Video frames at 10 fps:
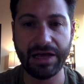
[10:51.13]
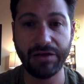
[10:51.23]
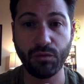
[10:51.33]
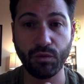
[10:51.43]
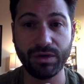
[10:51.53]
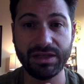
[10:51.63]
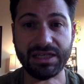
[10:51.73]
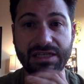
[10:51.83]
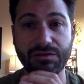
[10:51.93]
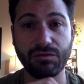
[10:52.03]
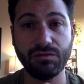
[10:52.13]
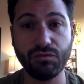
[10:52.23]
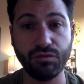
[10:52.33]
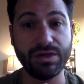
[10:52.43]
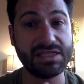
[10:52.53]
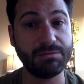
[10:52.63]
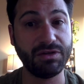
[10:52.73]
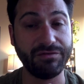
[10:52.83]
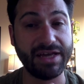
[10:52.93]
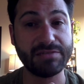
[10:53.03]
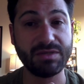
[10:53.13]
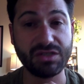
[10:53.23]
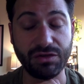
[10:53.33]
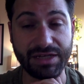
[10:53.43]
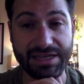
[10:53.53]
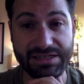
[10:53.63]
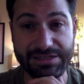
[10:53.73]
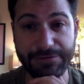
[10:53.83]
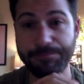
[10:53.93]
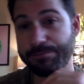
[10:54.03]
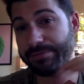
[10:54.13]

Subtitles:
really reasonable investment to look into.